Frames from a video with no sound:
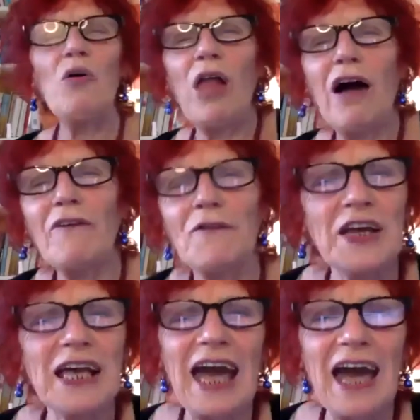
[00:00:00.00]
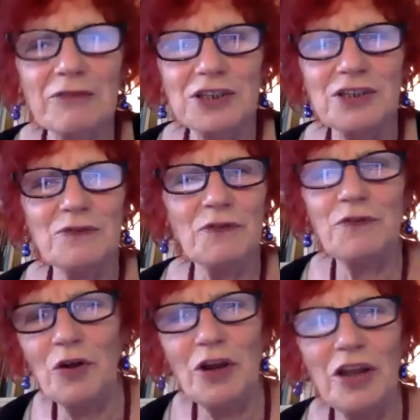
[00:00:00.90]
off the couch and
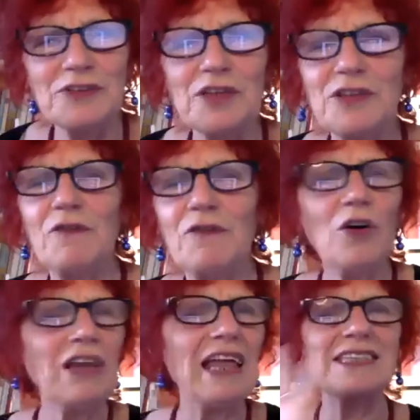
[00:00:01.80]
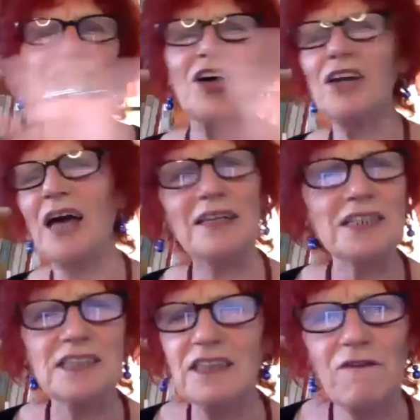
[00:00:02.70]
fall onto the floor. Let's not
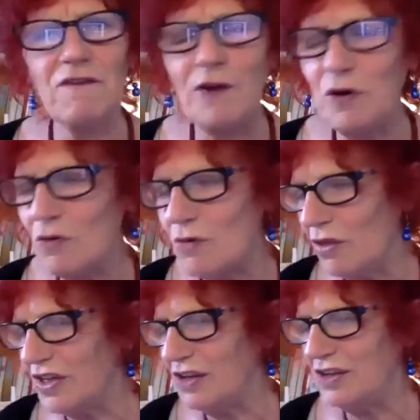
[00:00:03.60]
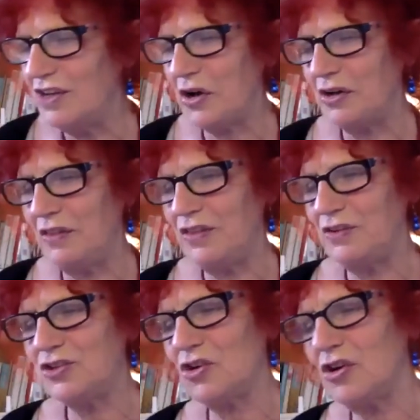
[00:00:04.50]
answer the phone or the knock at the
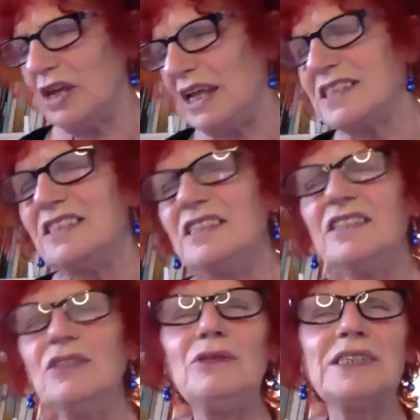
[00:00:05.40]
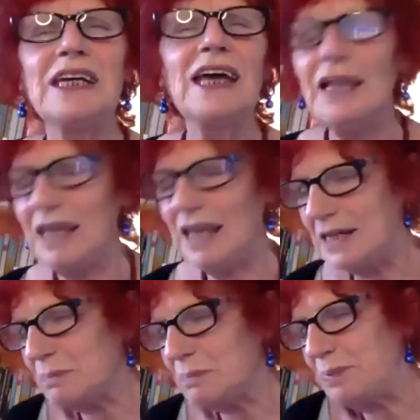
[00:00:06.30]
door. Let's lose it.
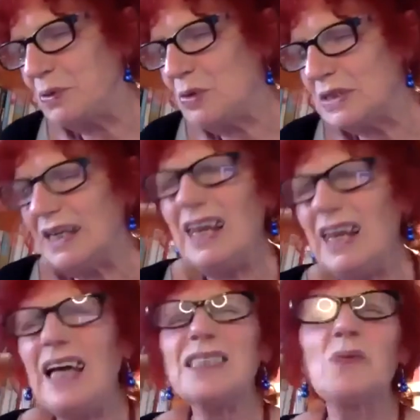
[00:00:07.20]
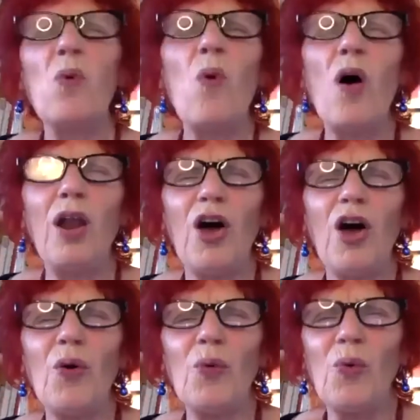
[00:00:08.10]
Let's booze it. Let's
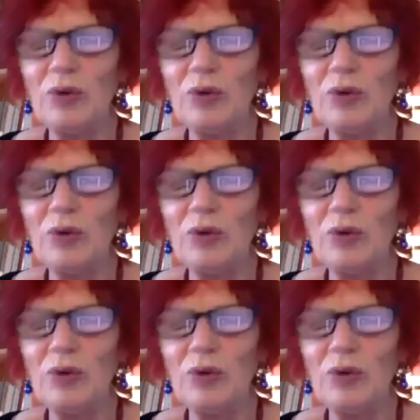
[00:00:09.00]
wallow.